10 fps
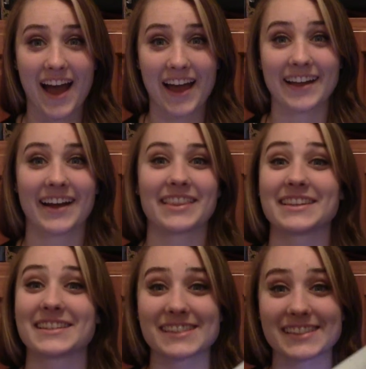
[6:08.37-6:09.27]
I got
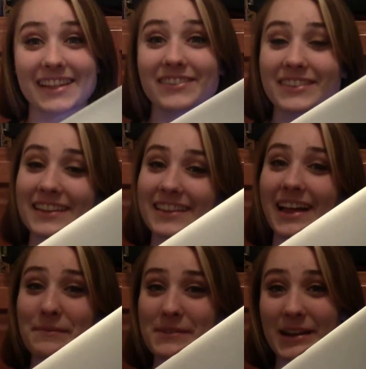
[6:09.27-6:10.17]
this lovely
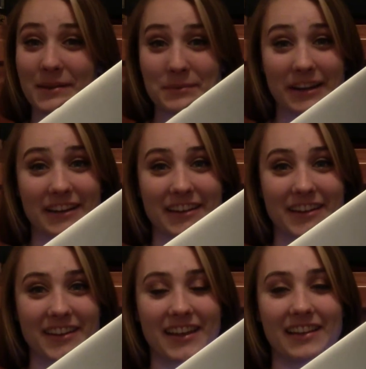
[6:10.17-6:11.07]
laptop right
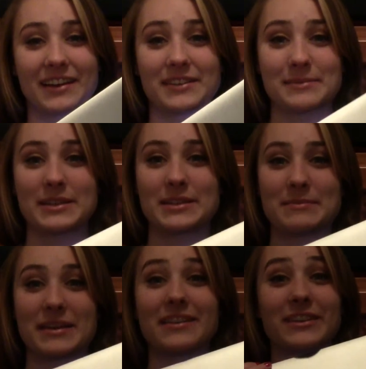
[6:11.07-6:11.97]
here that allows me to
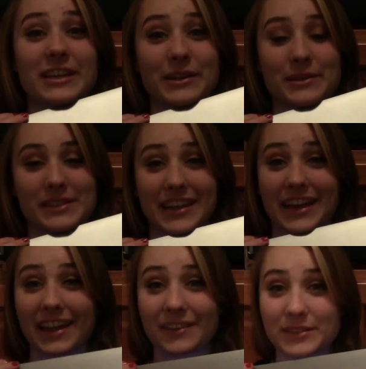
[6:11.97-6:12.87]
make videos
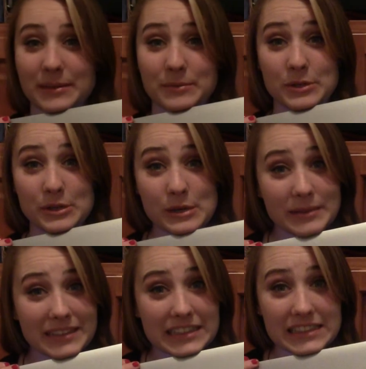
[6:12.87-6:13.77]
again, which I'm
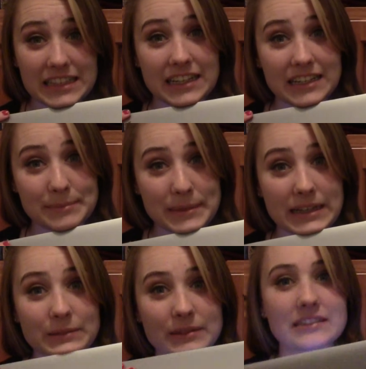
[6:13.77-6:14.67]
uber excited
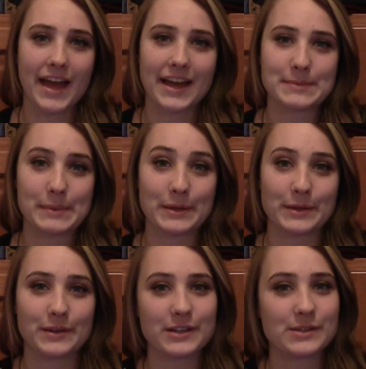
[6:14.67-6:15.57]
about. I spent
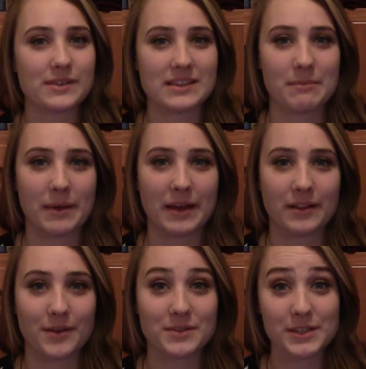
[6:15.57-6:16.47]
New Year's with some of my
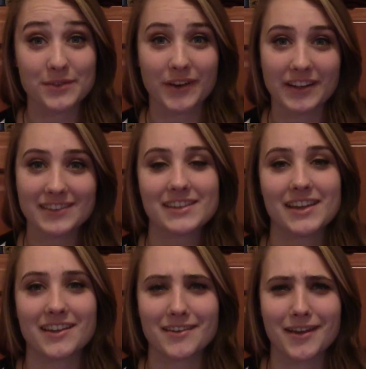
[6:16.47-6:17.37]
closest friends,
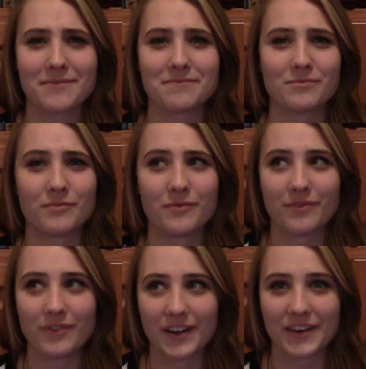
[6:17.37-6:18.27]
and I'm
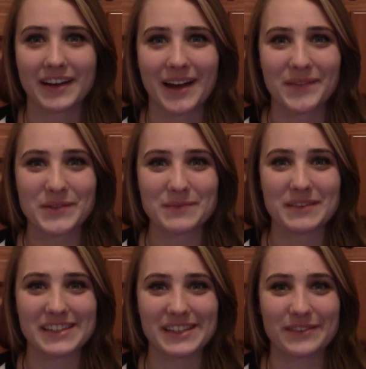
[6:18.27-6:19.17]
very
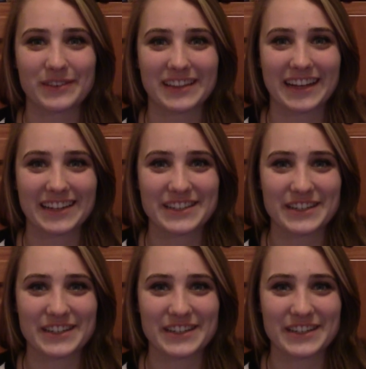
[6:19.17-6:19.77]
optimistic for the next